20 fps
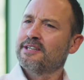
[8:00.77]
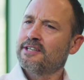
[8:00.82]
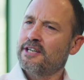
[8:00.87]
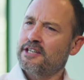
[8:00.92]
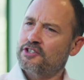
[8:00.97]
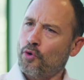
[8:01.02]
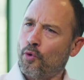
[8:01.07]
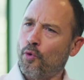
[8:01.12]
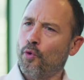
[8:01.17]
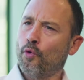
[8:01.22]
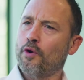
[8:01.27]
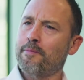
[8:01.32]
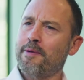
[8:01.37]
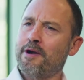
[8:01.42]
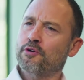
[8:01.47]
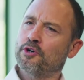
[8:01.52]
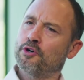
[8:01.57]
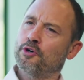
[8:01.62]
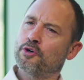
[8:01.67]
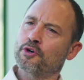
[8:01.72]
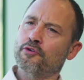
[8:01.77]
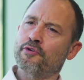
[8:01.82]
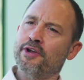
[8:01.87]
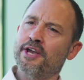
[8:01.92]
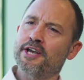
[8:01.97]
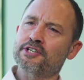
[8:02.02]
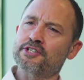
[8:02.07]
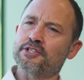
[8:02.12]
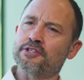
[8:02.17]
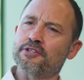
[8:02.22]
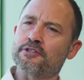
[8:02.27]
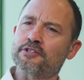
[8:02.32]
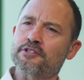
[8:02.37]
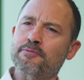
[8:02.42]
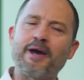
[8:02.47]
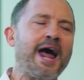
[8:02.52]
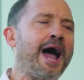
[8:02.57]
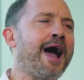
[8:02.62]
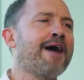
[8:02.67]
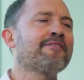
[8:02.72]
it's all about co-creation, though. It's
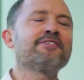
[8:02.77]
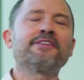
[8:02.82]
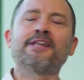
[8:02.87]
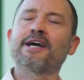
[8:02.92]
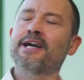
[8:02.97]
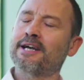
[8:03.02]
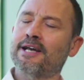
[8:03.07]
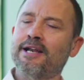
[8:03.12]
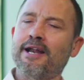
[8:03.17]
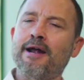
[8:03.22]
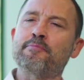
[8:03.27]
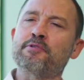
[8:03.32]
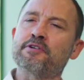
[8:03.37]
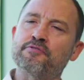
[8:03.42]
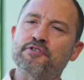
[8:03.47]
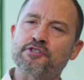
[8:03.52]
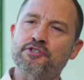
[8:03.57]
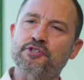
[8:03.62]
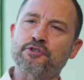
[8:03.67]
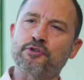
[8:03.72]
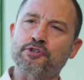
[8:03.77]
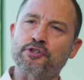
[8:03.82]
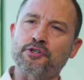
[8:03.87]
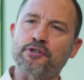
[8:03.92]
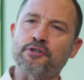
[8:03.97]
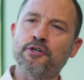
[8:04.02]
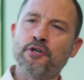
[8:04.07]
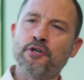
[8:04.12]
about having that collaborative discussion.